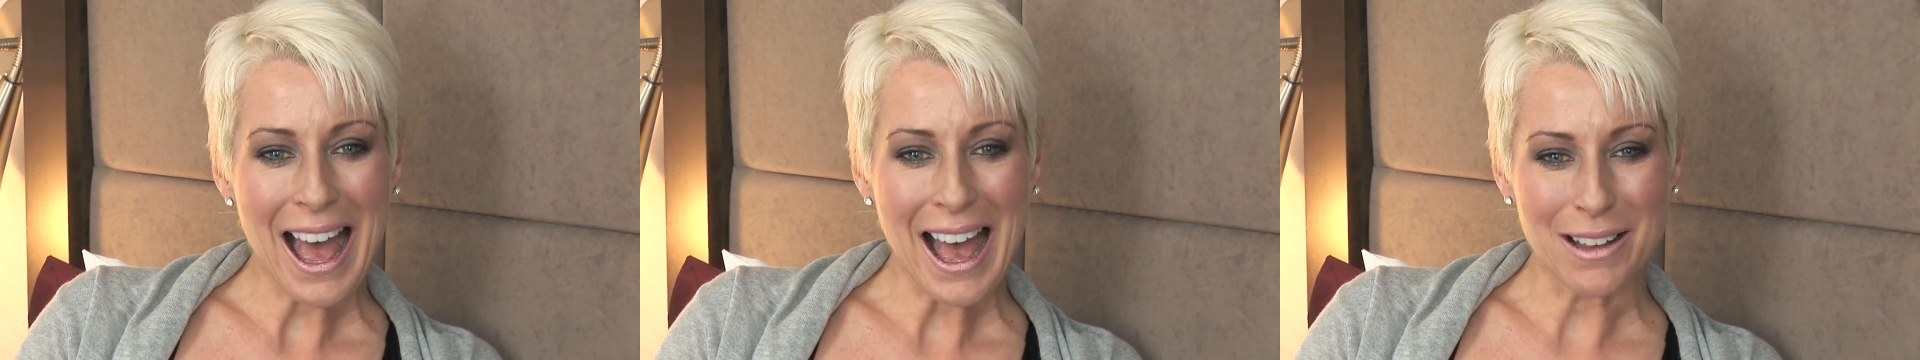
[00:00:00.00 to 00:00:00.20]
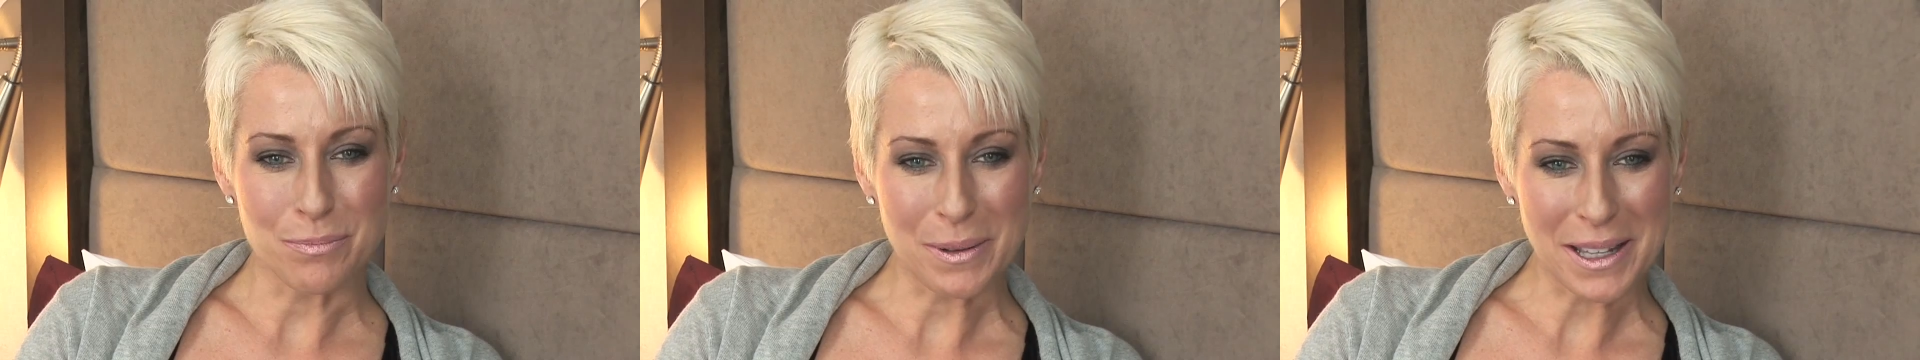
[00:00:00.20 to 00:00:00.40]

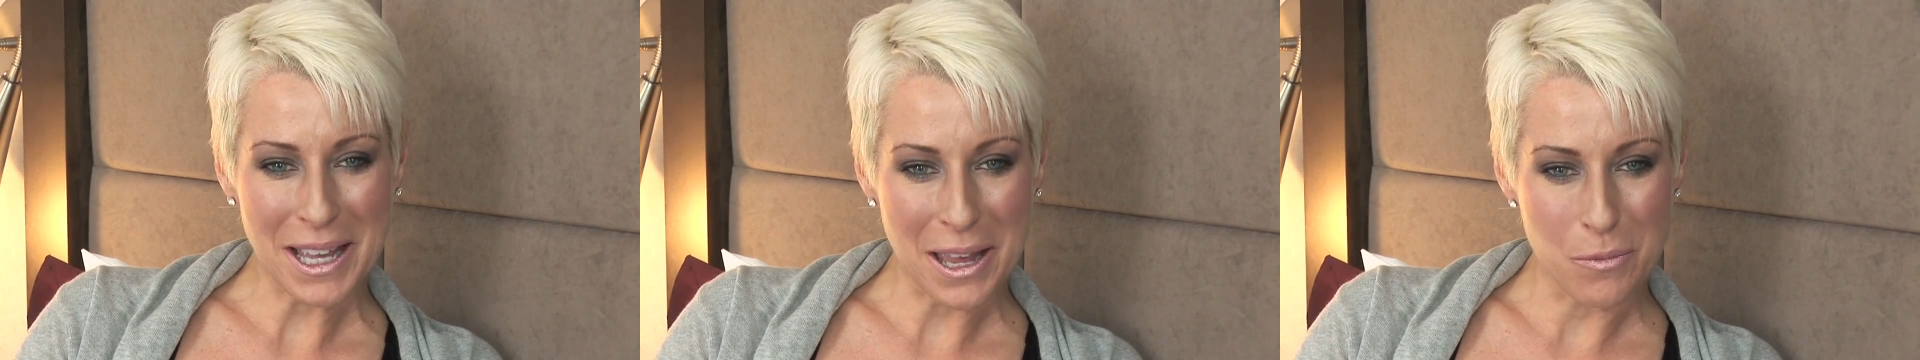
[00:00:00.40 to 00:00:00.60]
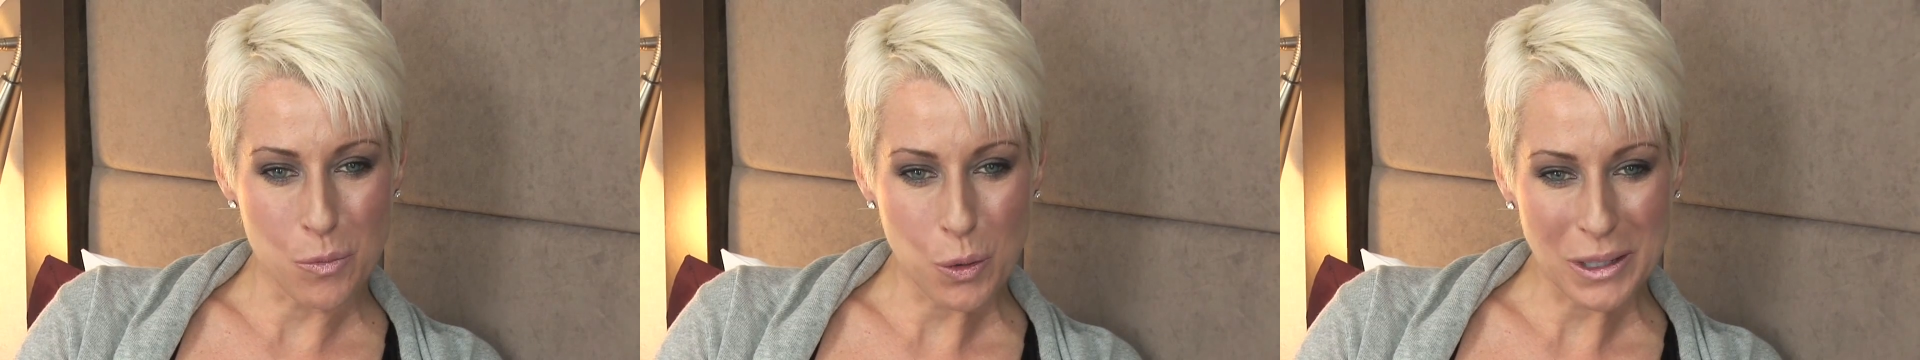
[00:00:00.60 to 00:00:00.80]
and
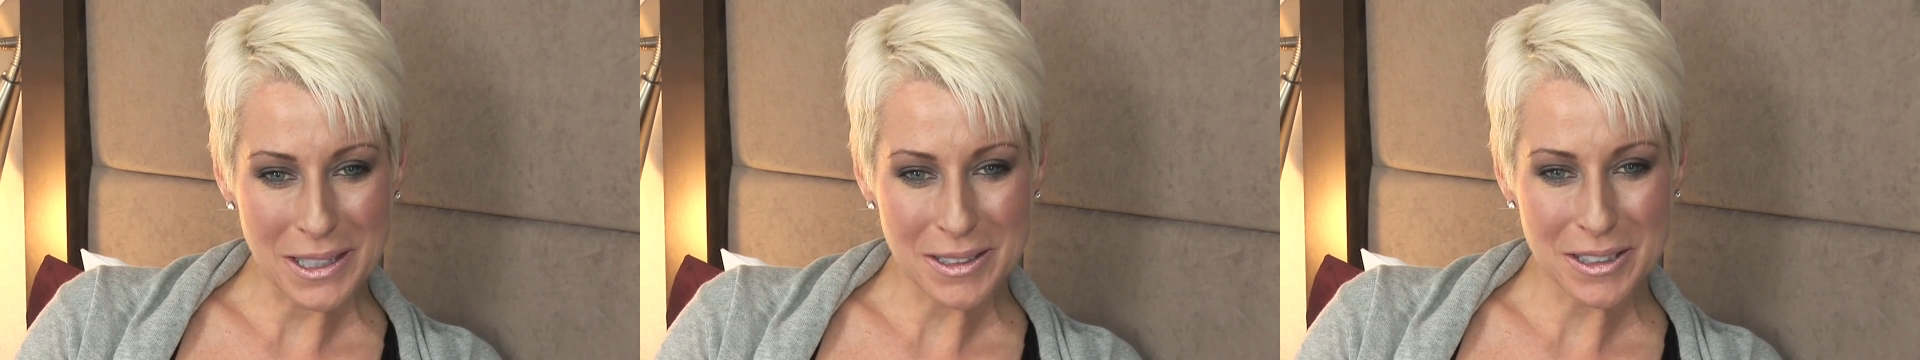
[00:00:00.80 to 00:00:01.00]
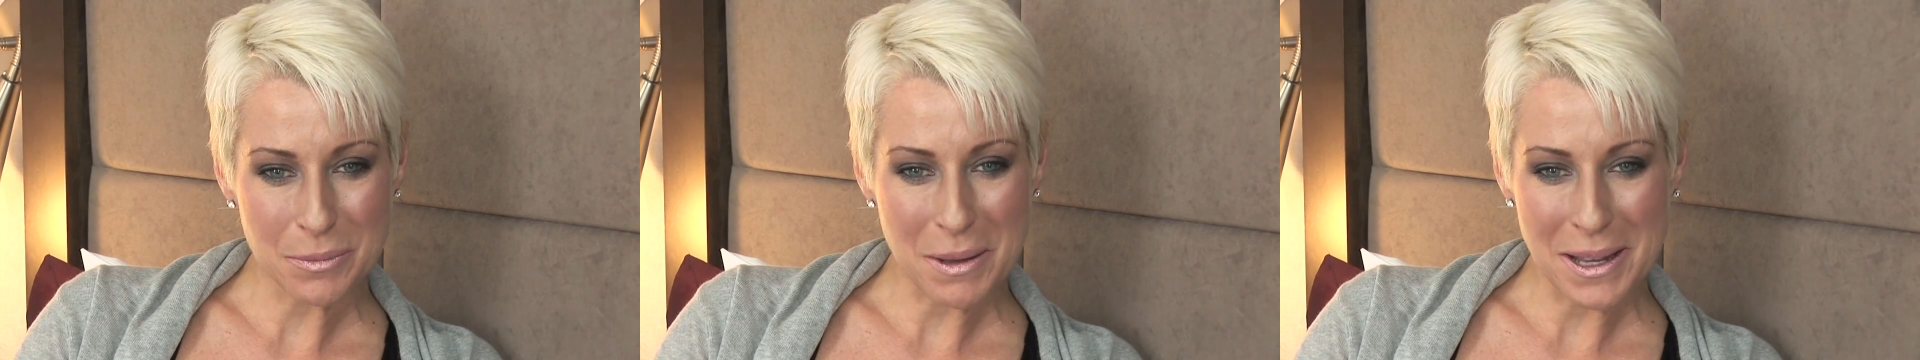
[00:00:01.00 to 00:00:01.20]
became
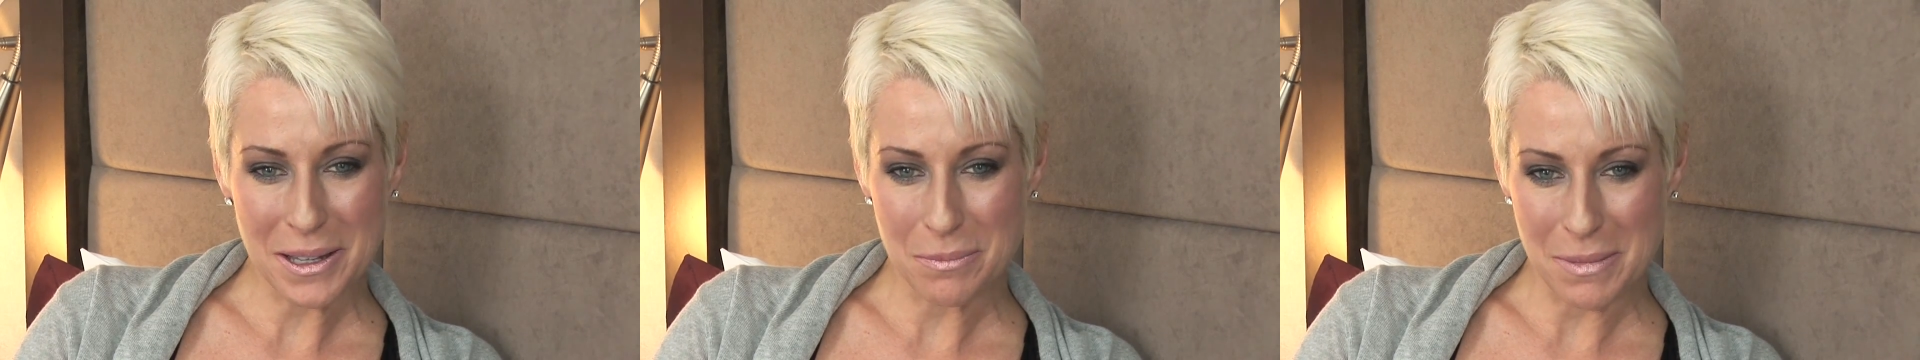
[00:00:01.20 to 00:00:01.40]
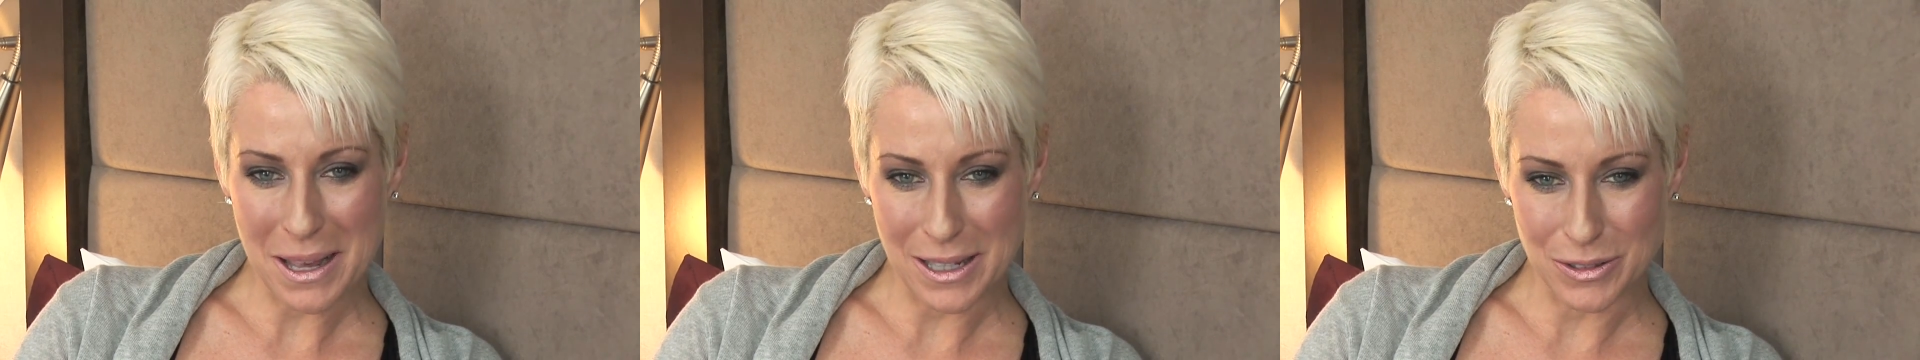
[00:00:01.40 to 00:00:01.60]
willing to make
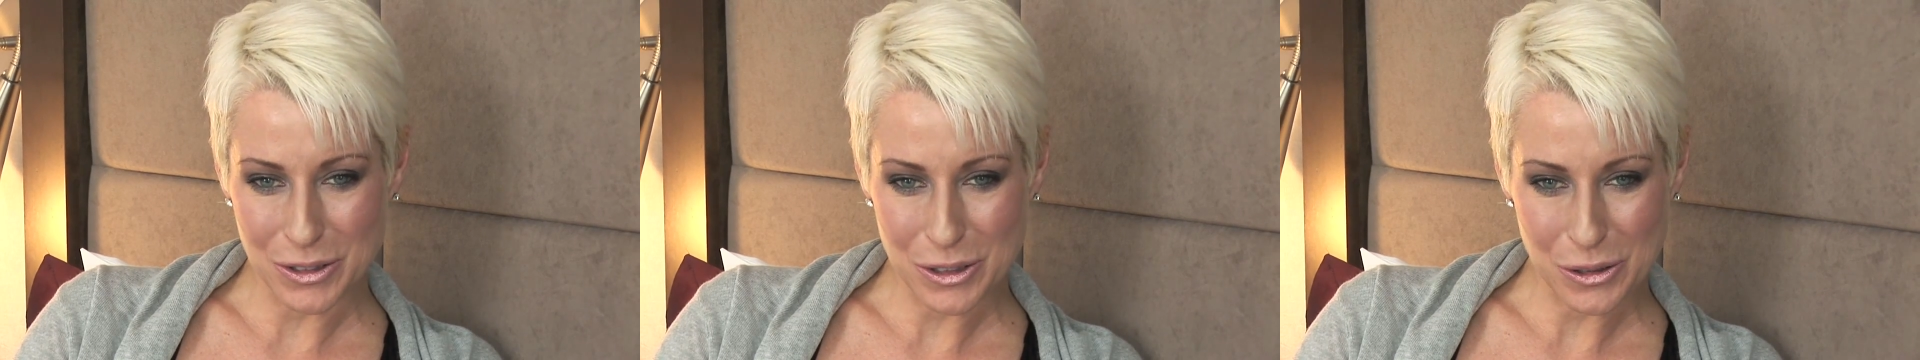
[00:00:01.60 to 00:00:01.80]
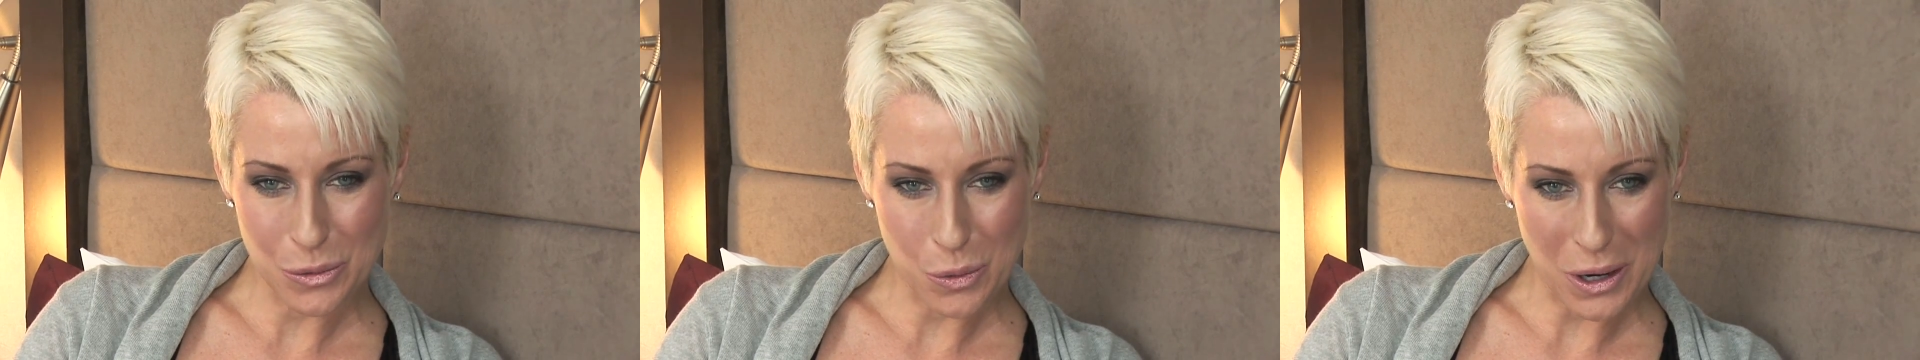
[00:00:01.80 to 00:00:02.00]
amends
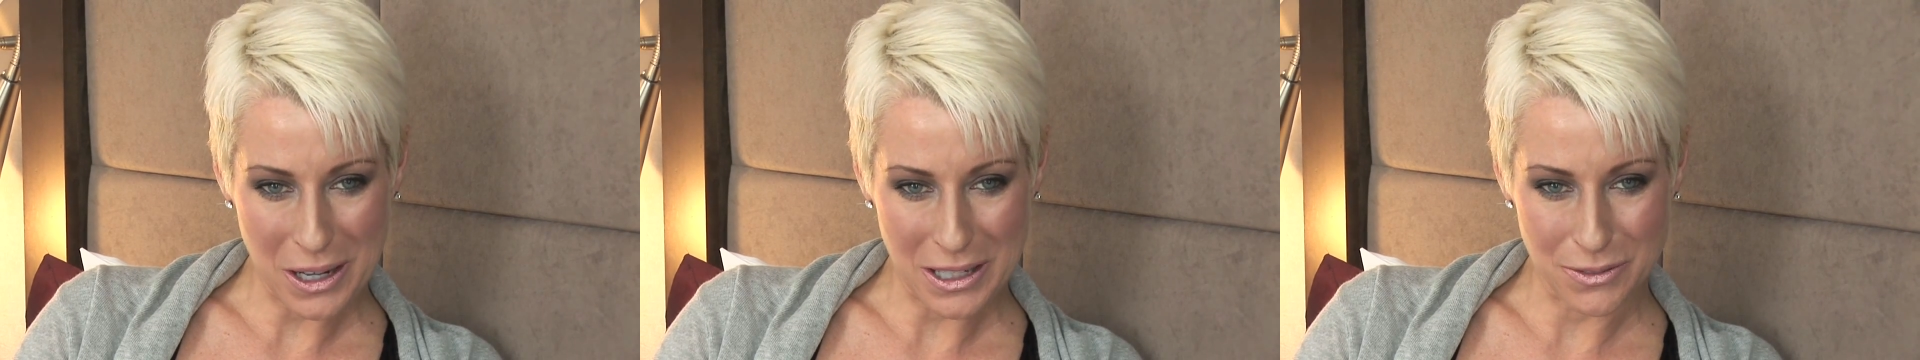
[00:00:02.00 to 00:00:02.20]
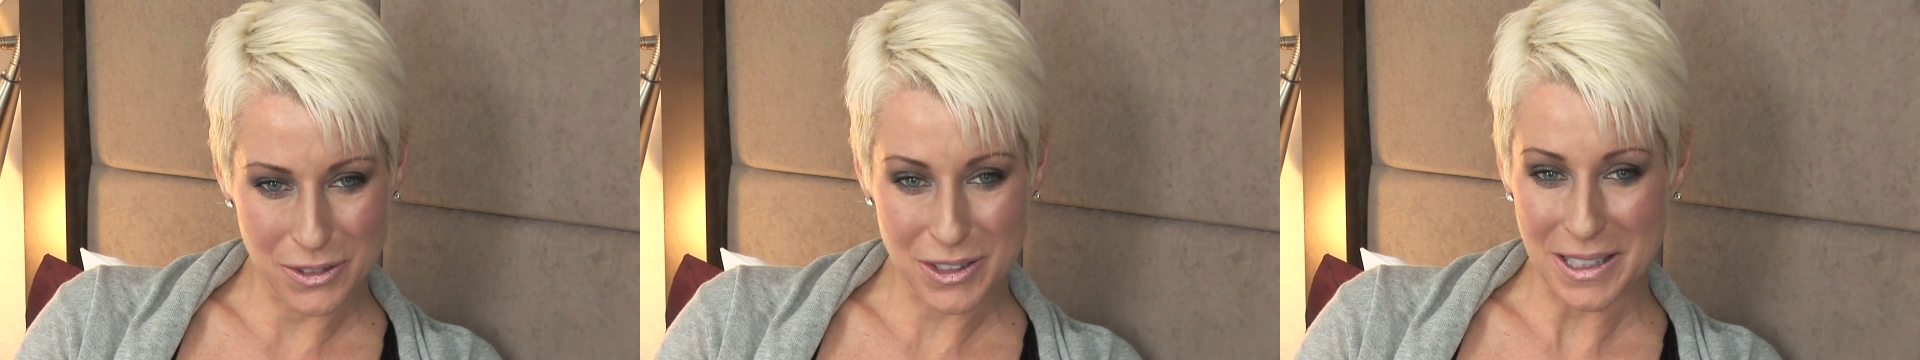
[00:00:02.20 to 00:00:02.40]
to the
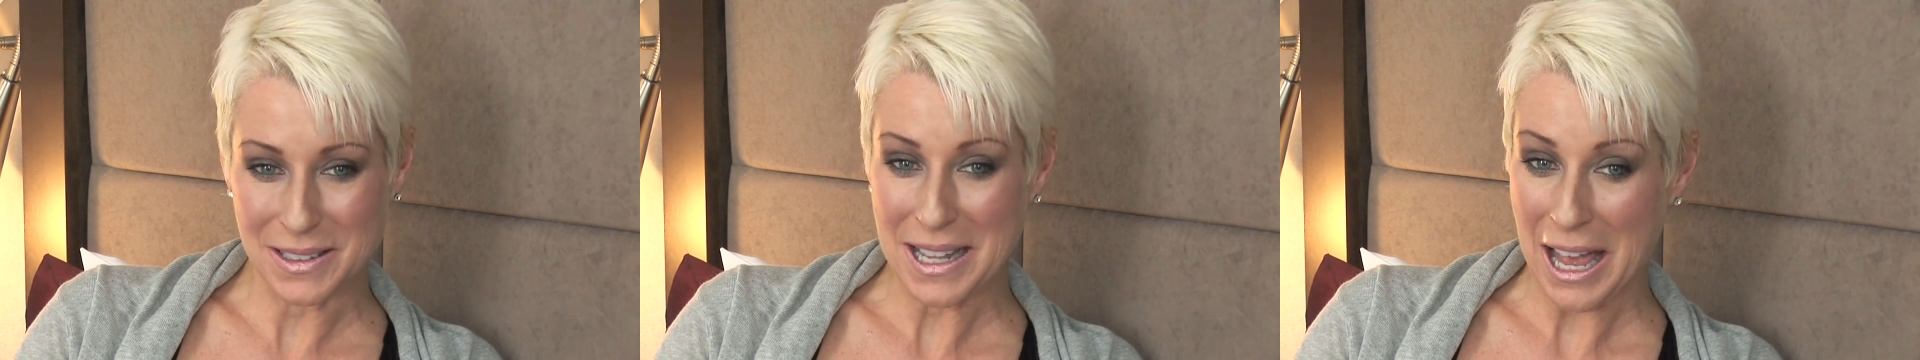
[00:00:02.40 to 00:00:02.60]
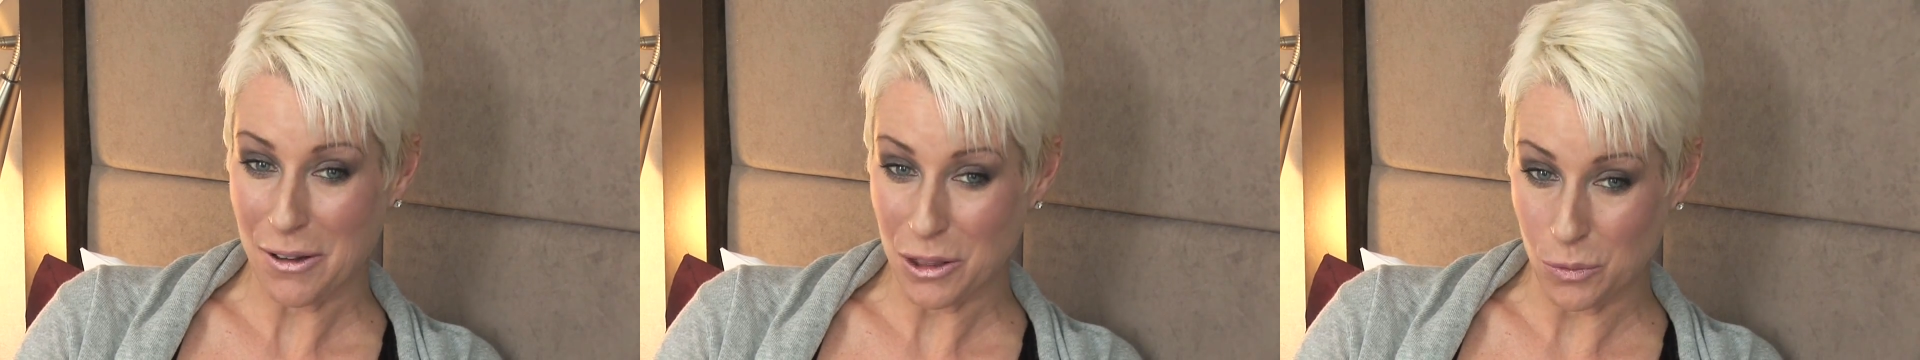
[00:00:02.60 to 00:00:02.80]
wives
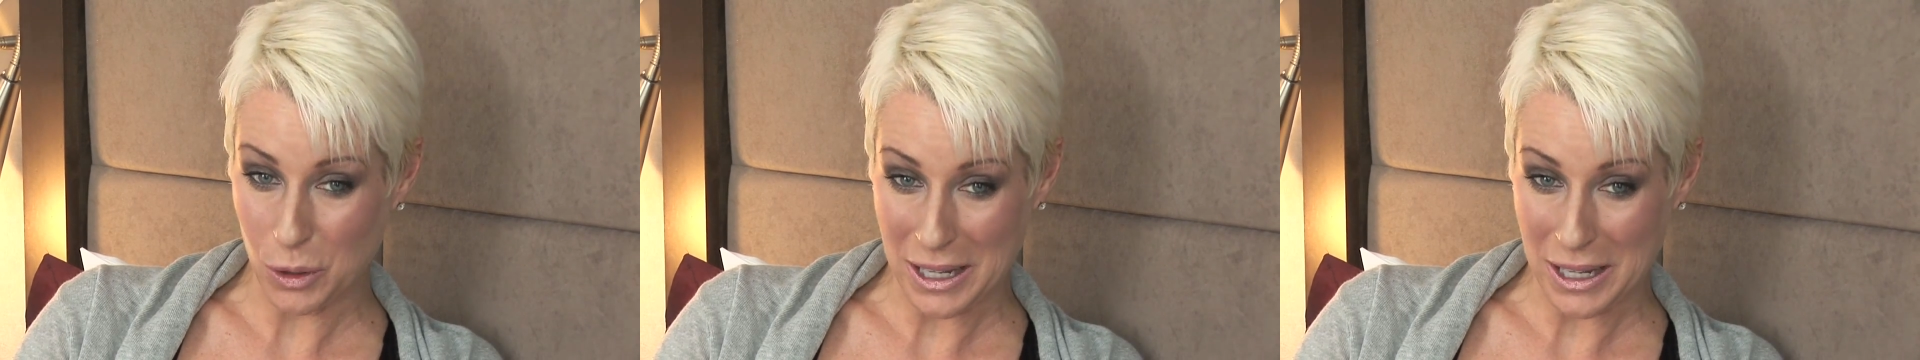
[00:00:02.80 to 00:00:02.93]
now that we